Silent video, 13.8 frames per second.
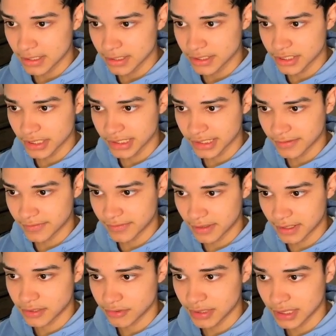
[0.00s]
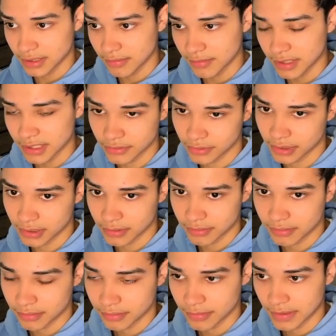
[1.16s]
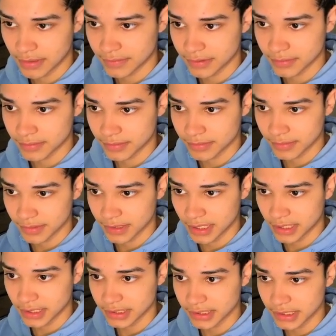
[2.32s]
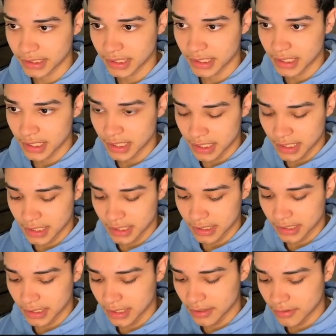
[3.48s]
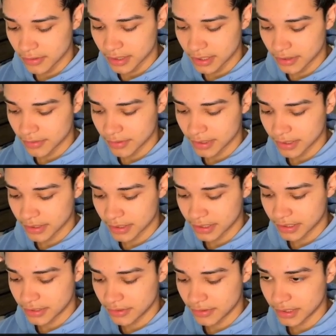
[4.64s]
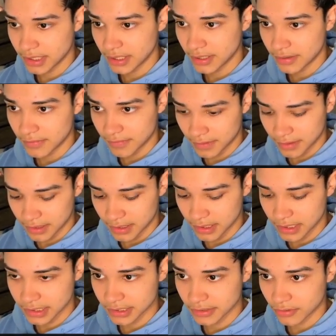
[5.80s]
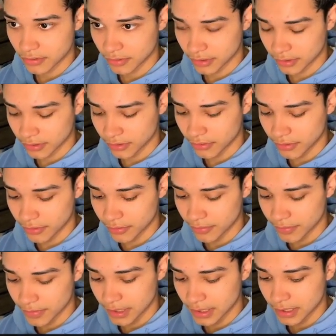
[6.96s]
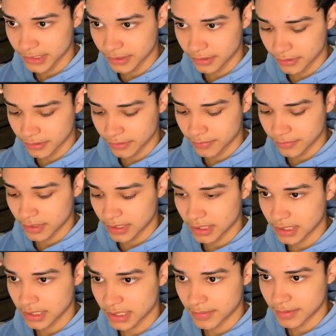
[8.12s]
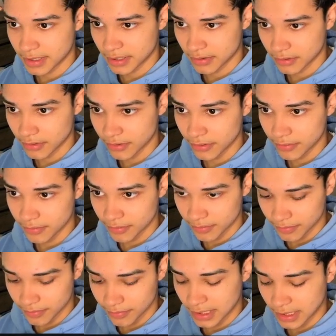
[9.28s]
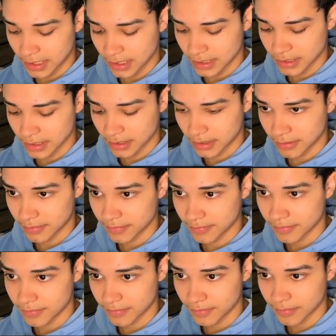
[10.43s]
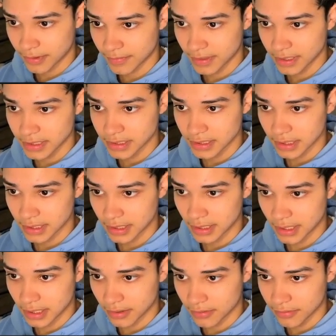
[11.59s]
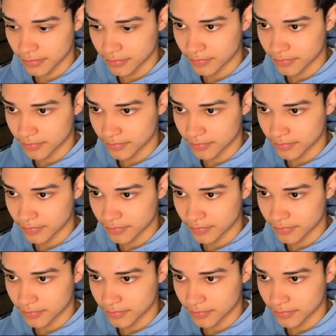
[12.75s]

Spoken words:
justify between, because we have some things. Now here we're going to do a div. This is going to hold our logo. So we can type in our logo and perfect. Now